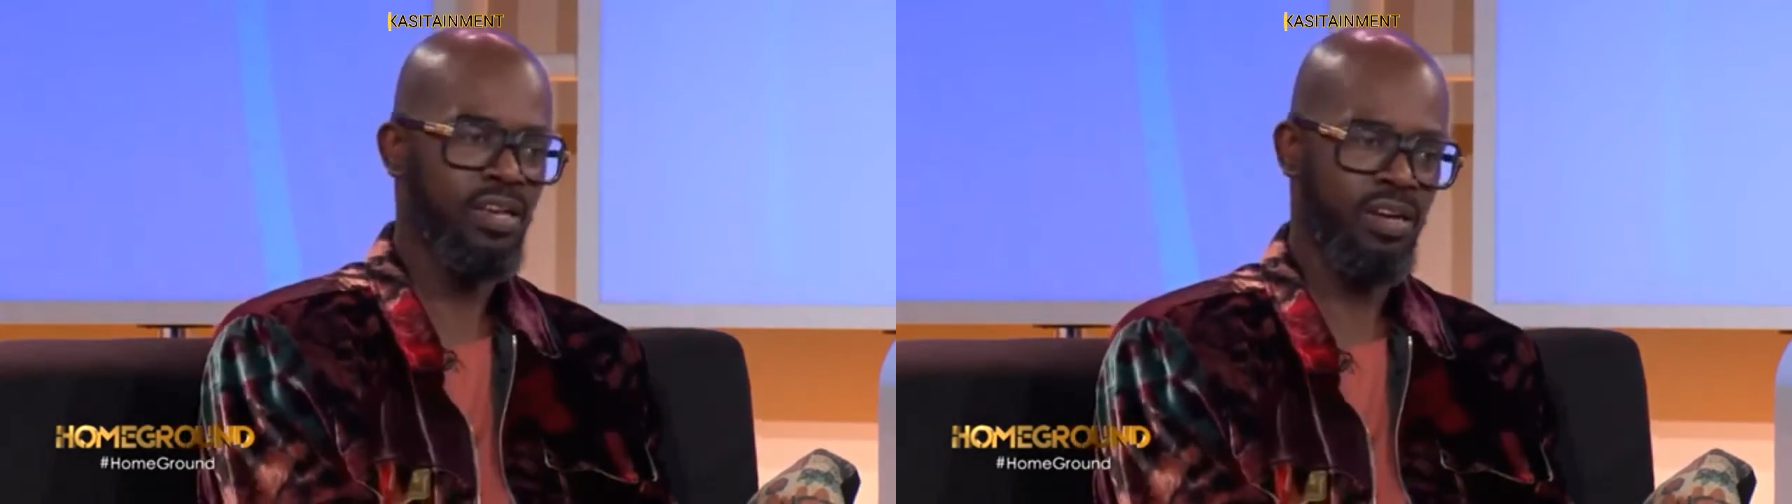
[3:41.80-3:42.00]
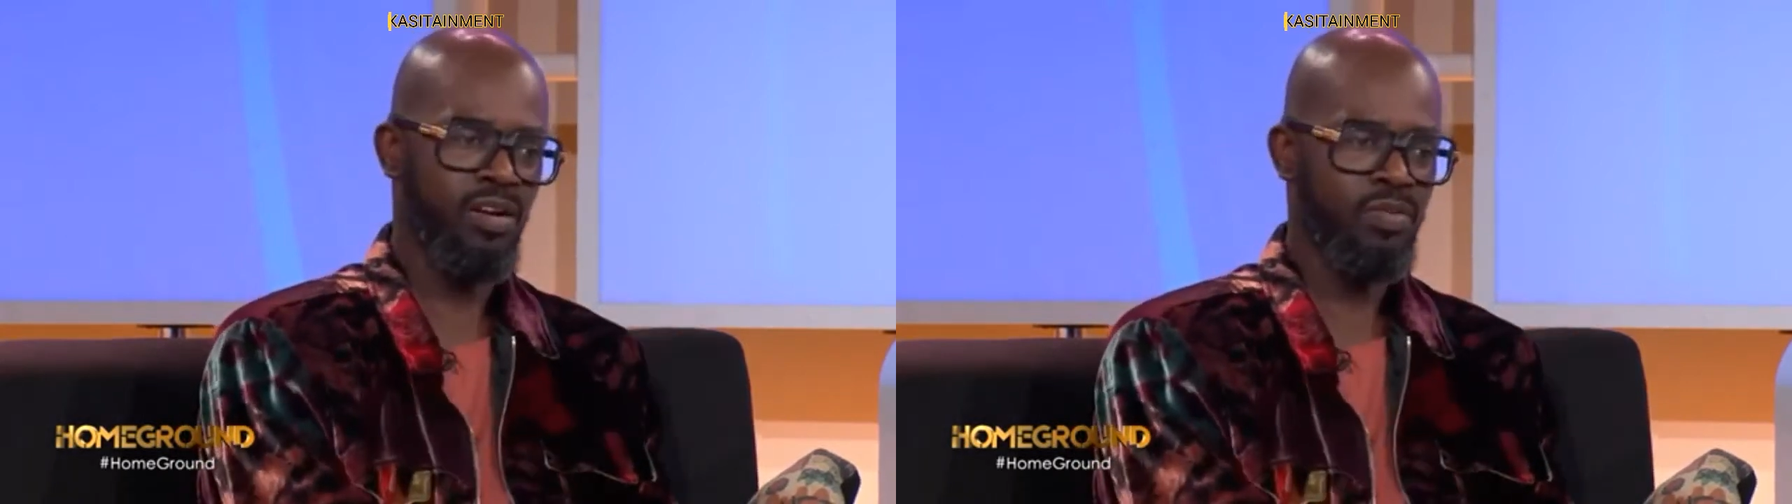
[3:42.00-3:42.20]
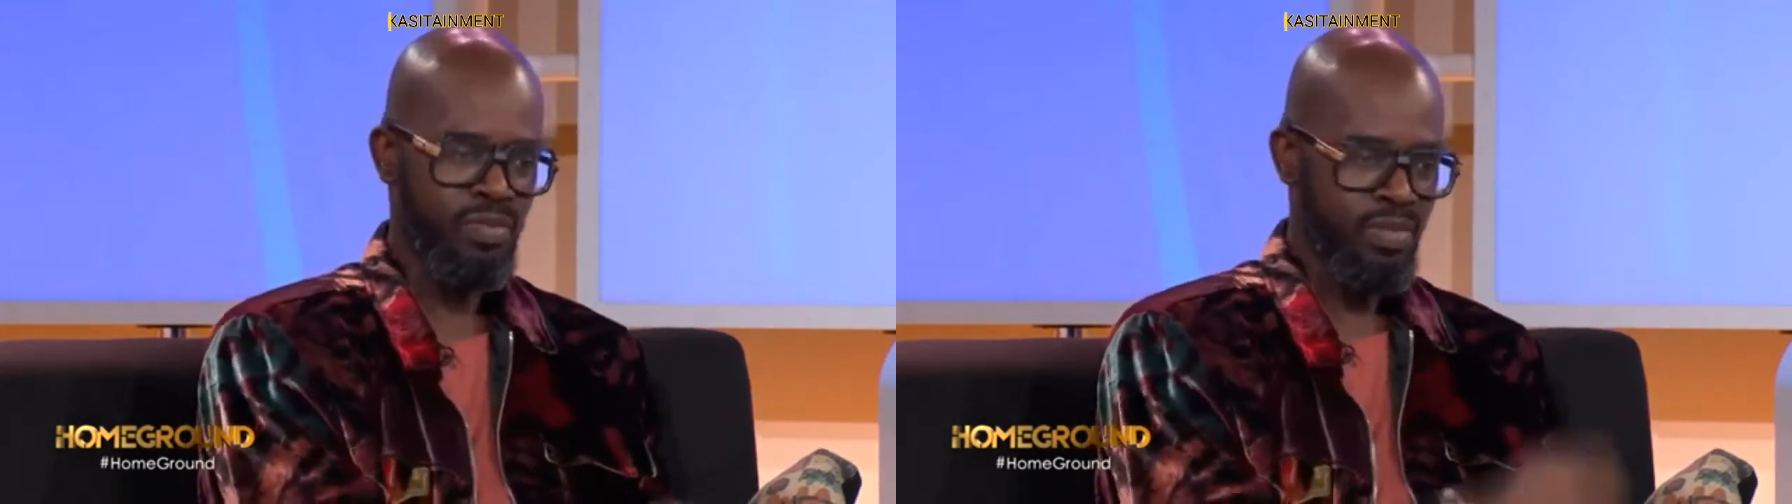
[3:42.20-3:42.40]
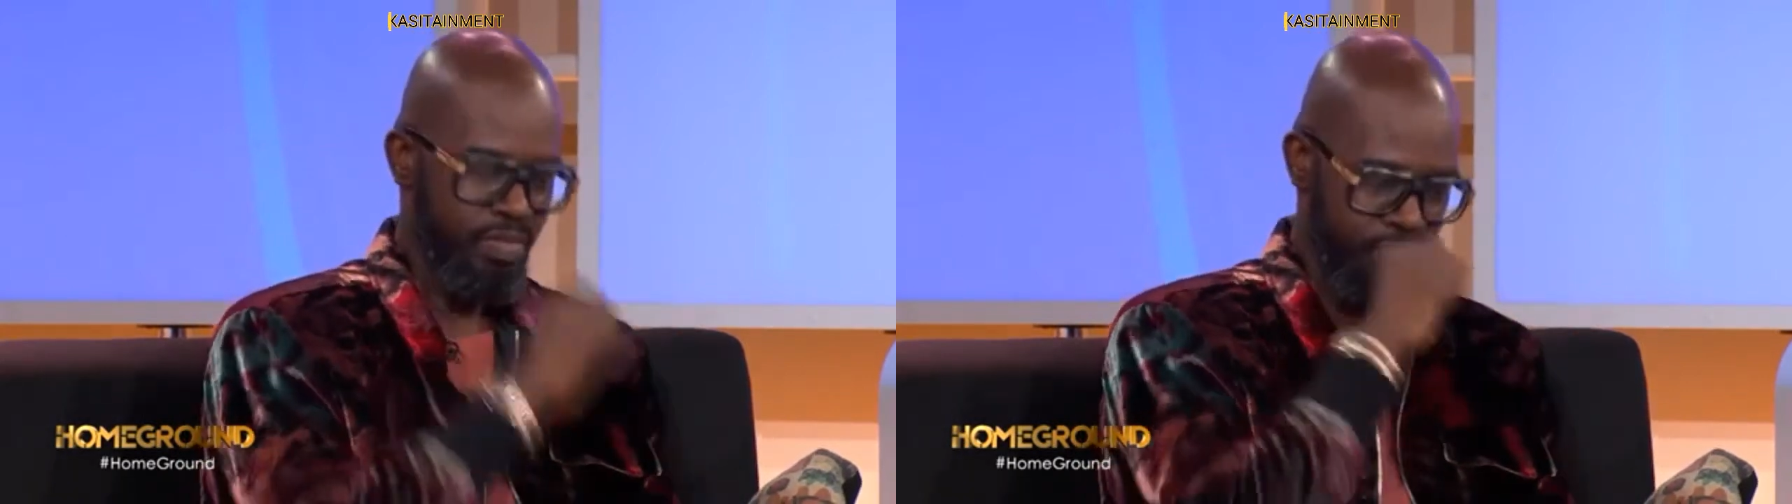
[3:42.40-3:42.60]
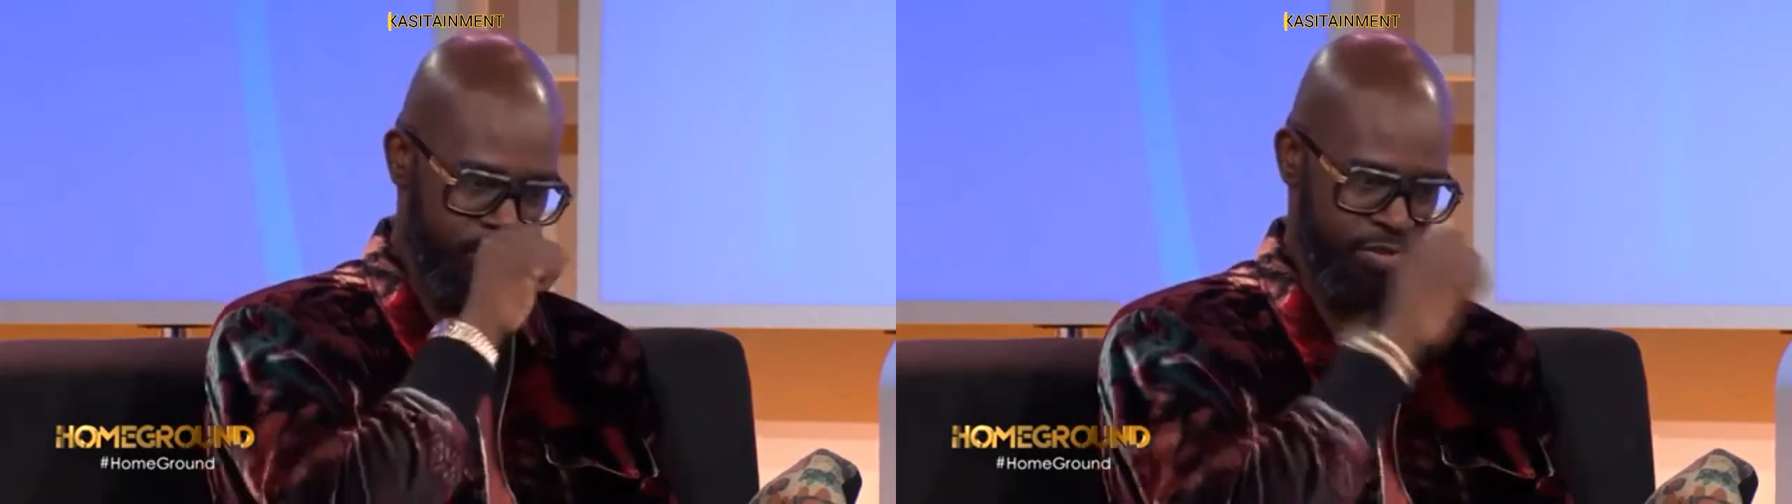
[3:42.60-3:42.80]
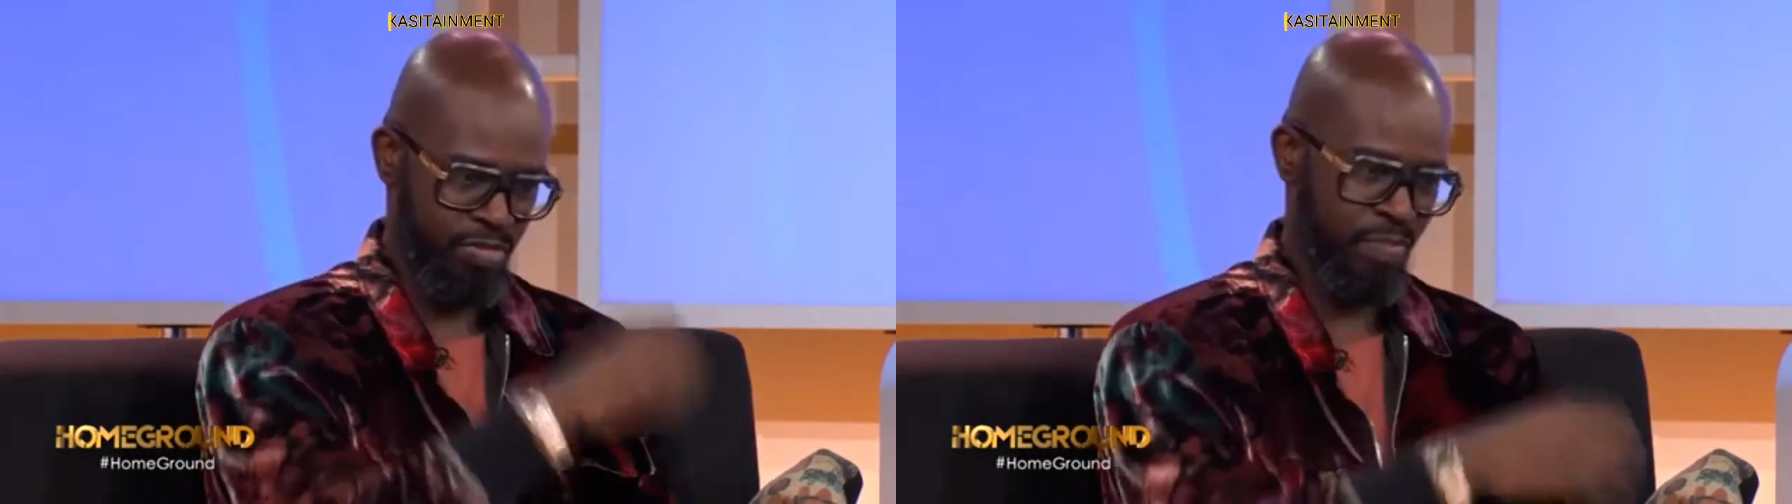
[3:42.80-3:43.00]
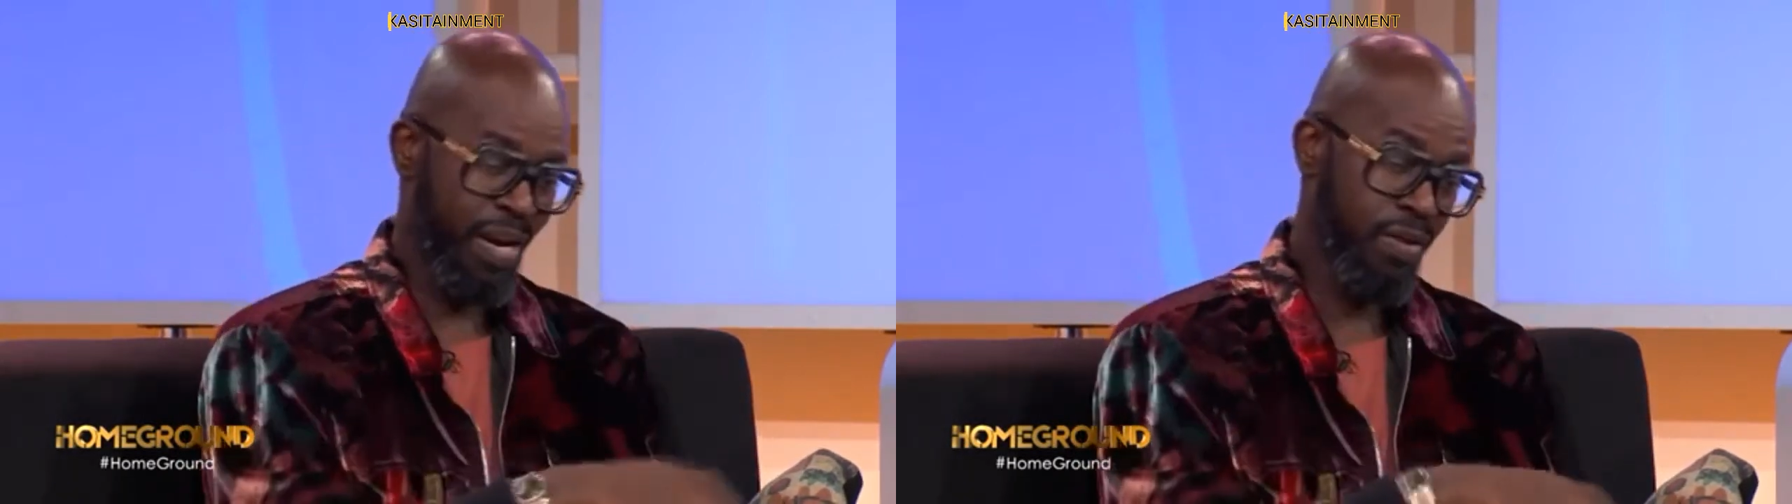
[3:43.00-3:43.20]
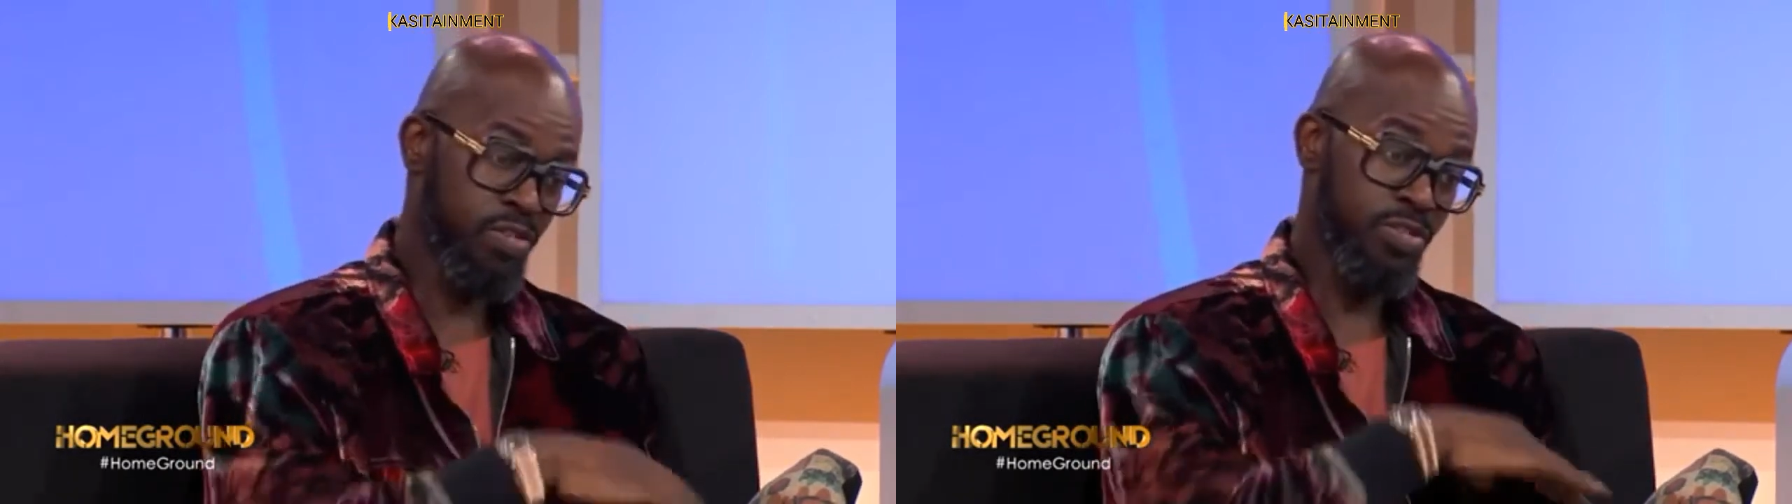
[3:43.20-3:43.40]
You know, excuse me, but
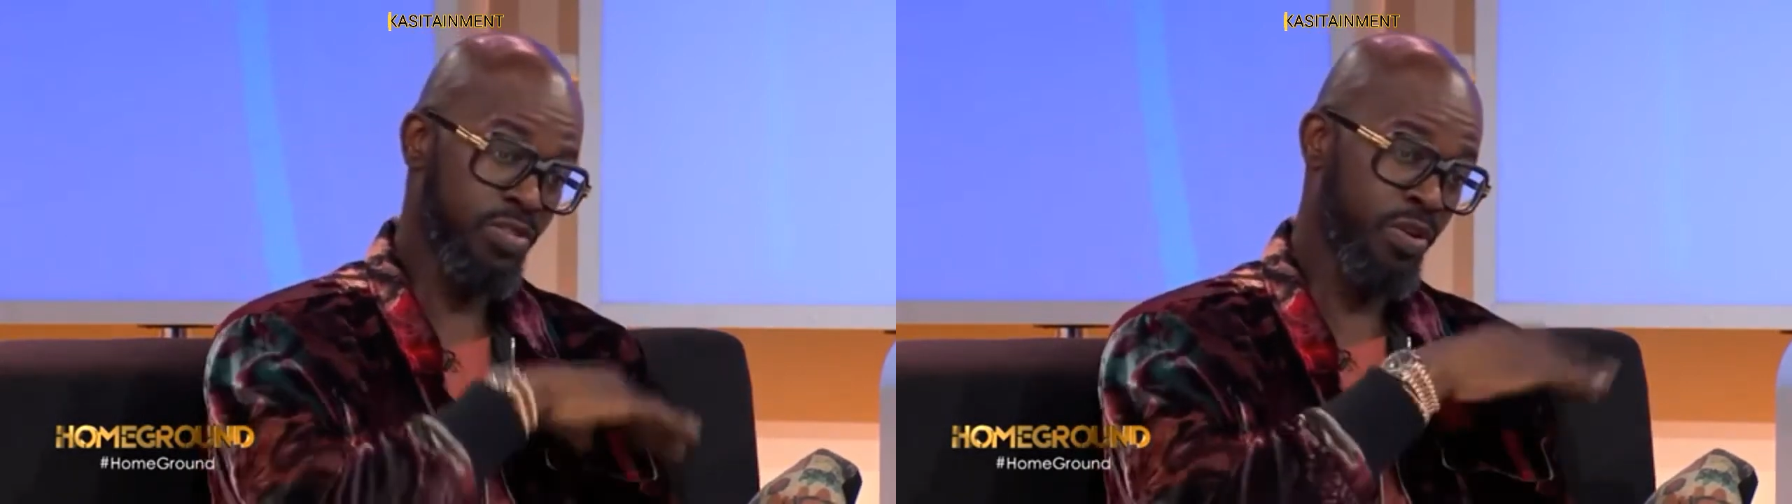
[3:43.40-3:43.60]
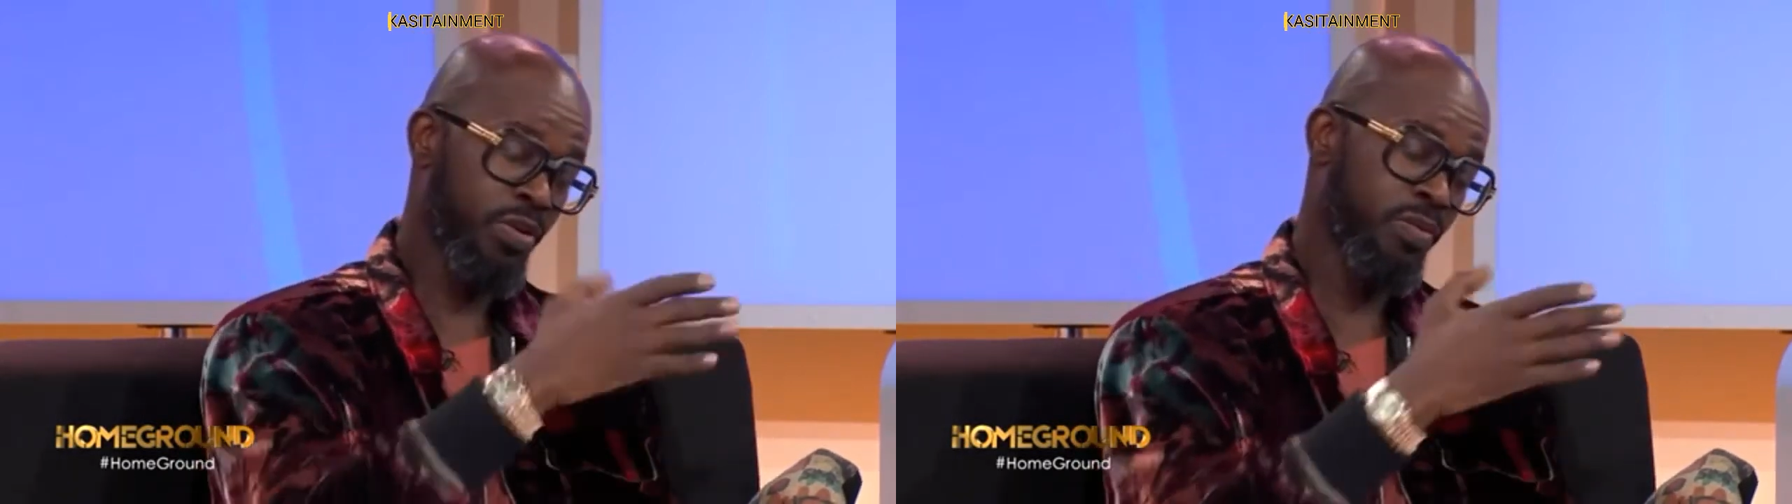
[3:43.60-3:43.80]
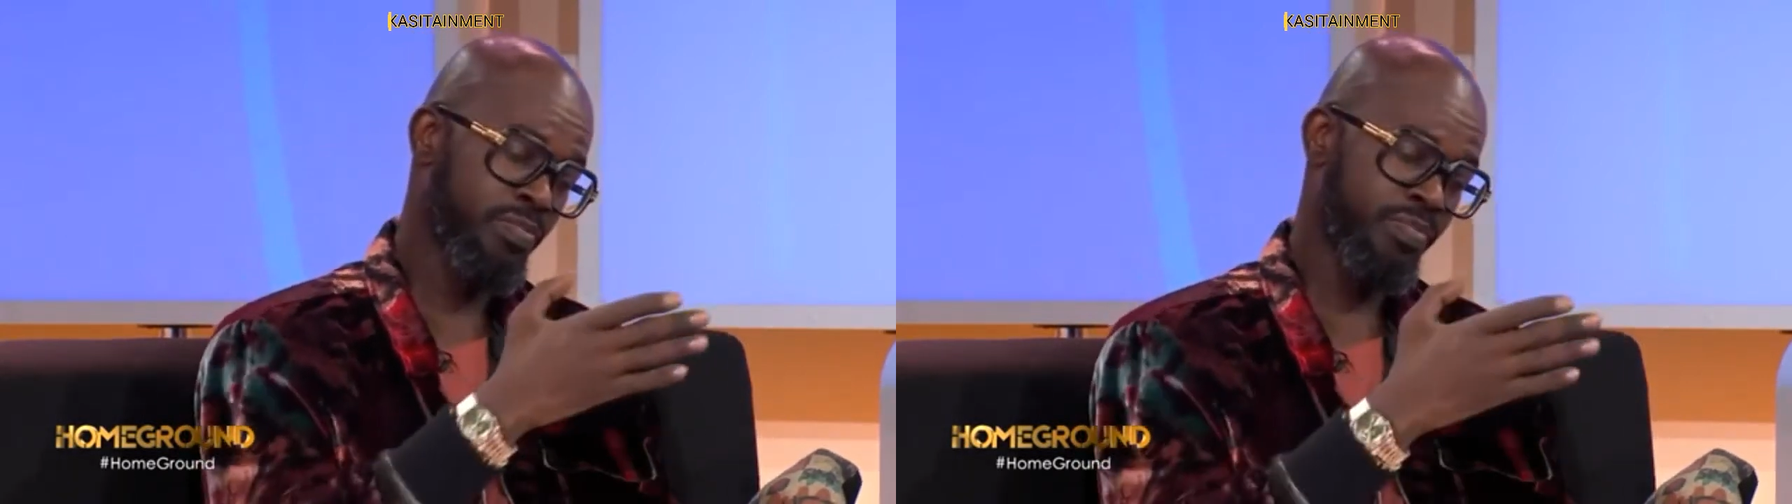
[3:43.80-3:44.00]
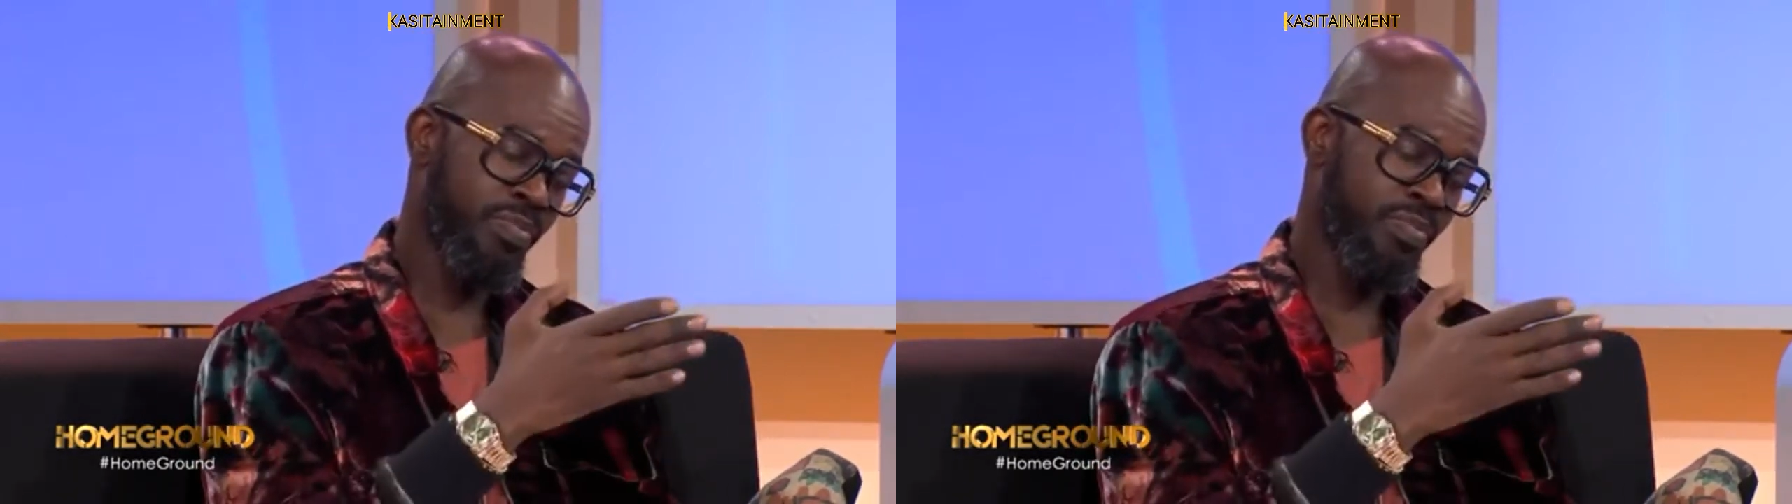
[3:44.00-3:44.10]
I was so